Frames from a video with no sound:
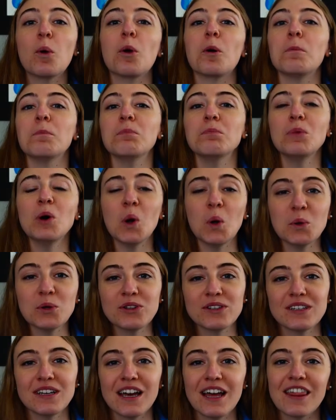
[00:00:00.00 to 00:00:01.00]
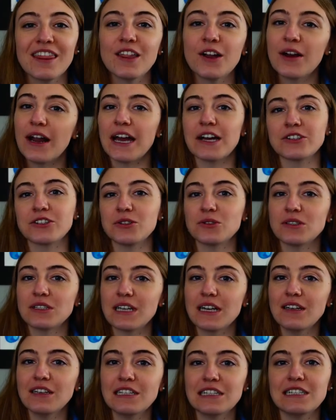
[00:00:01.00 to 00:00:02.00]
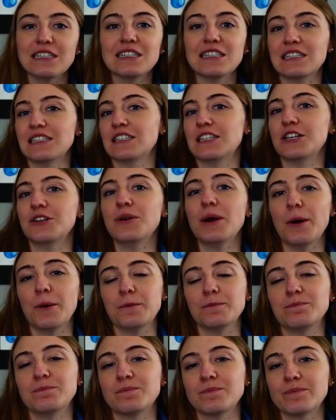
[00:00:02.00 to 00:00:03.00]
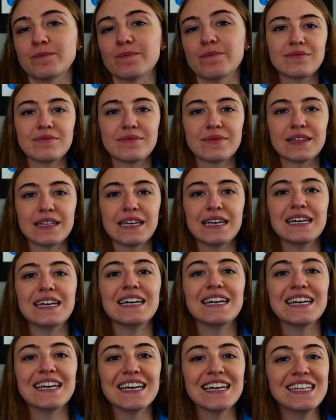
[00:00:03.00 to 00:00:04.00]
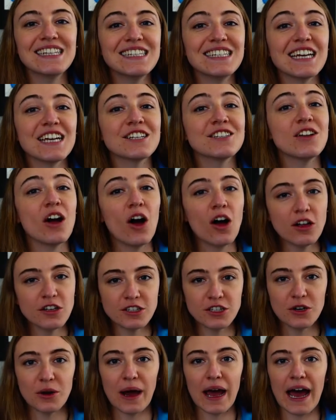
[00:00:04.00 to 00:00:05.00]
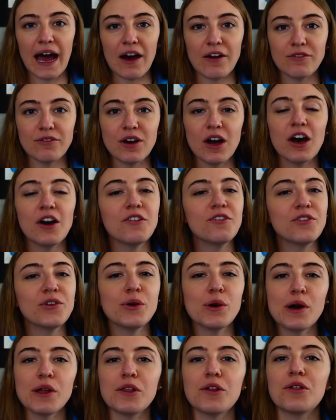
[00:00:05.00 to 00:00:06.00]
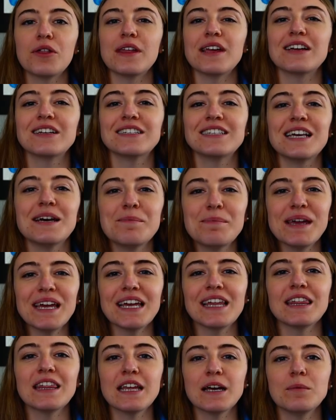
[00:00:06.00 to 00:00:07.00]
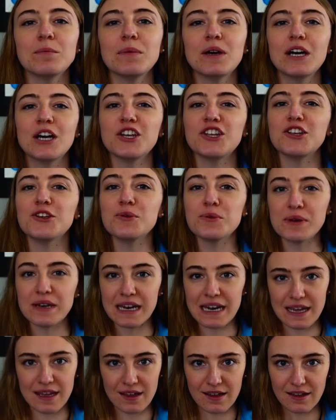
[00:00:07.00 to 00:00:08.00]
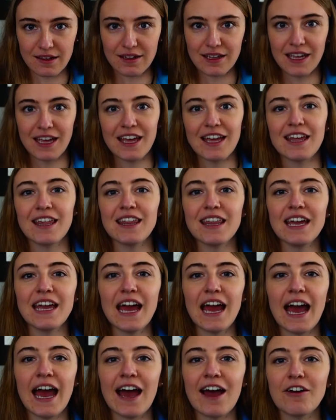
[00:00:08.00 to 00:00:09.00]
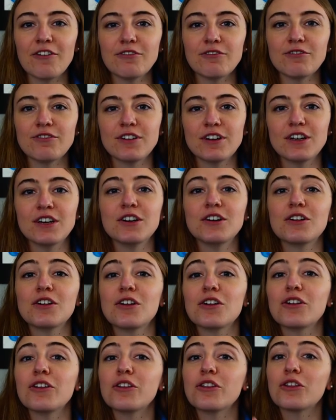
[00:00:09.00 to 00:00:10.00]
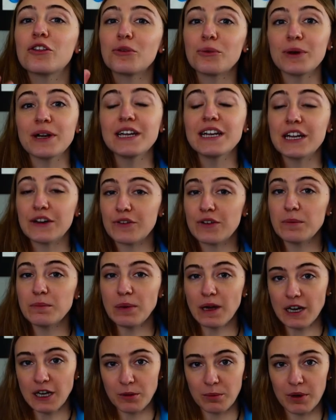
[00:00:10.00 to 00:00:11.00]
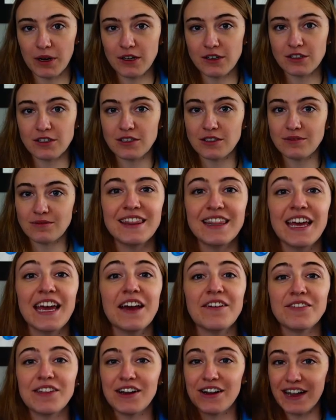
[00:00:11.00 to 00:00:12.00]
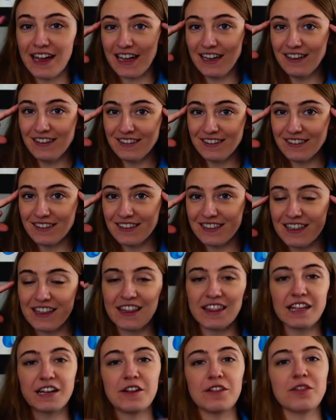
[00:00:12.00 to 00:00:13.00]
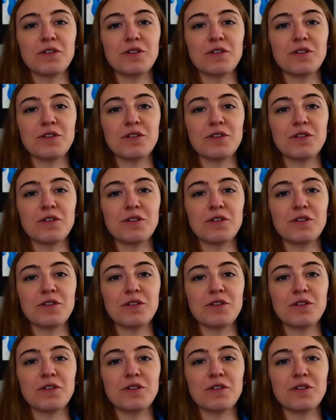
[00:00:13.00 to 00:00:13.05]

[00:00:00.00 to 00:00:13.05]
or molt their exoskeletons as they grow. Insects also have a few other things that make them unique. They have 3 different body parts. They have their head, their